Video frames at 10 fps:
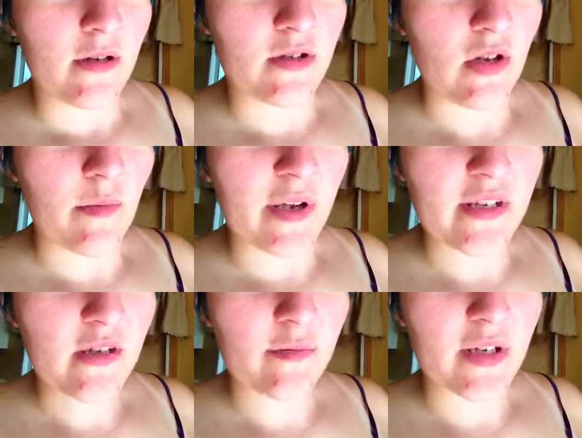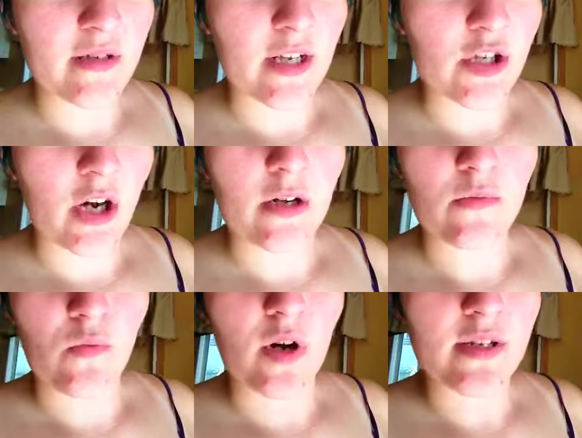So that basically means that
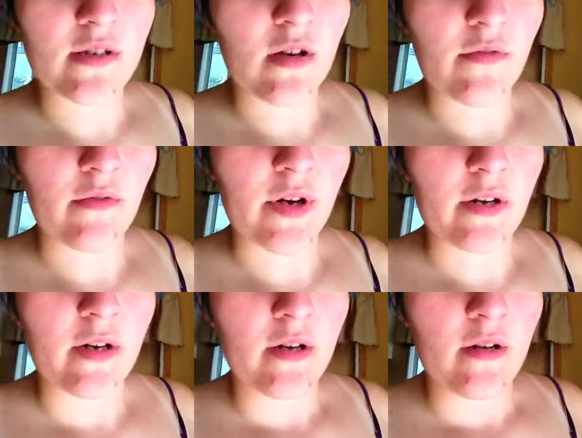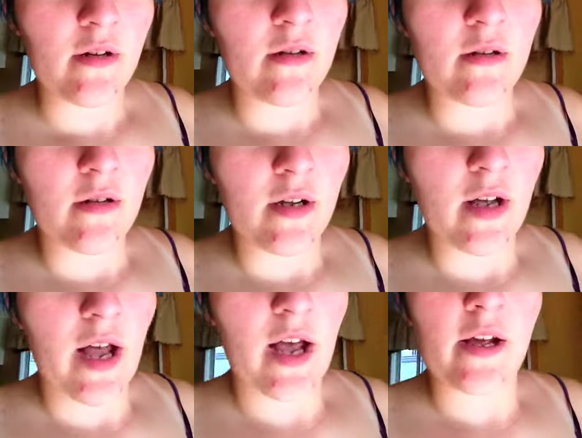child was suffering.
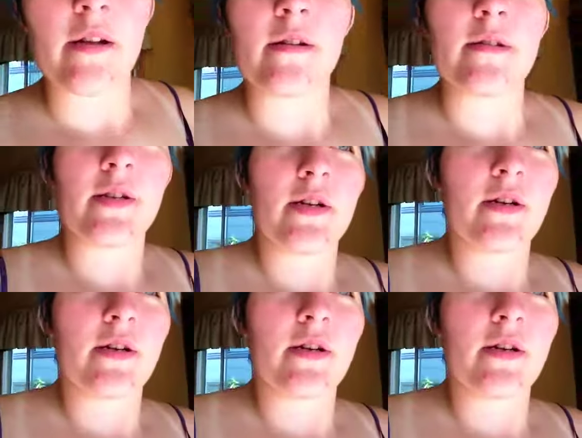And